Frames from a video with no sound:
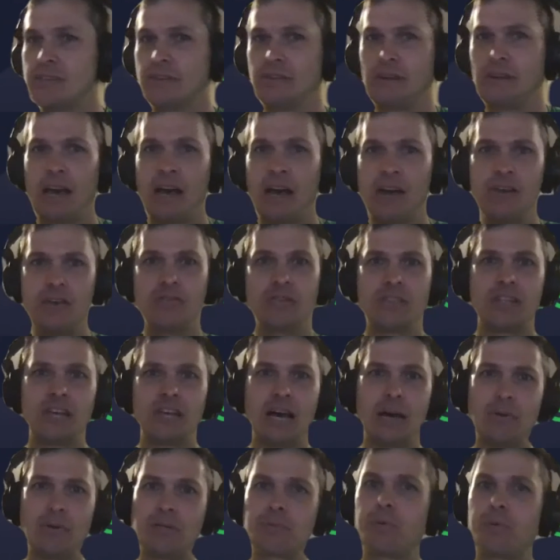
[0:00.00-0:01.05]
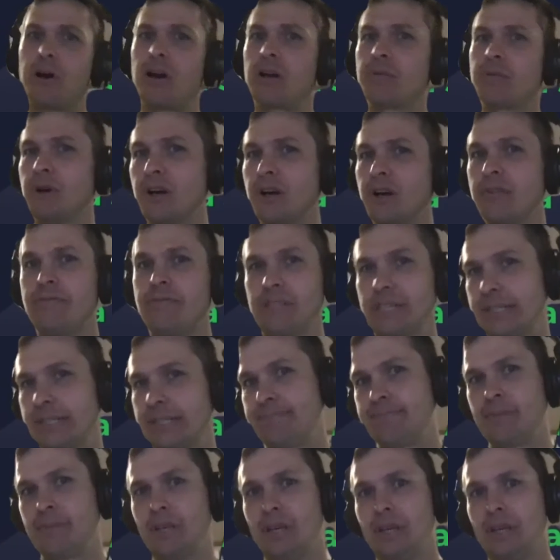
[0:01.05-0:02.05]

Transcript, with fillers: So now you've established product market fit.